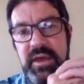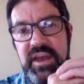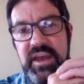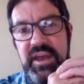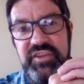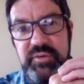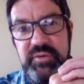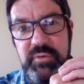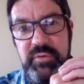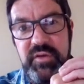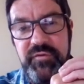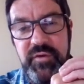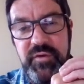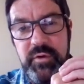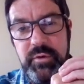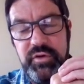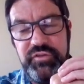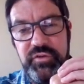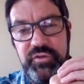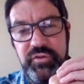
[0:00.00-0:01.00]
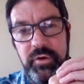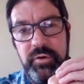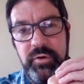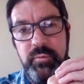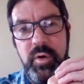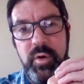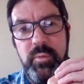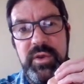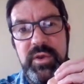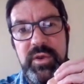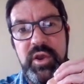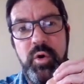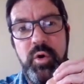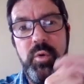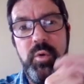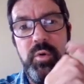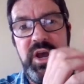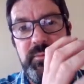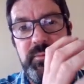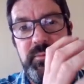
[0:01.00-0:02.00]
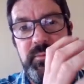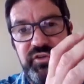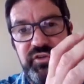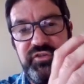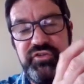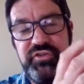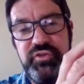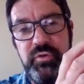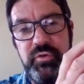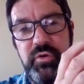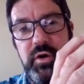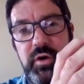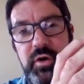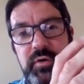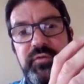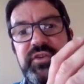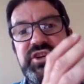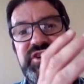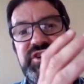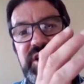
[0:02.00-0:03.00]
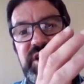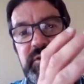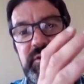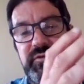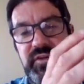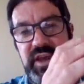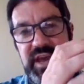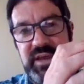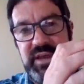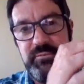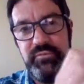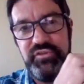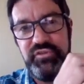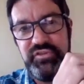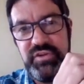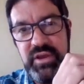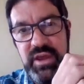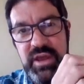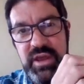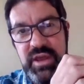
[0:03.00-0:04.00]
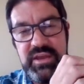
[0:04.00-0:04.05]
is that we focus on what we call commercial off-the-shelf games,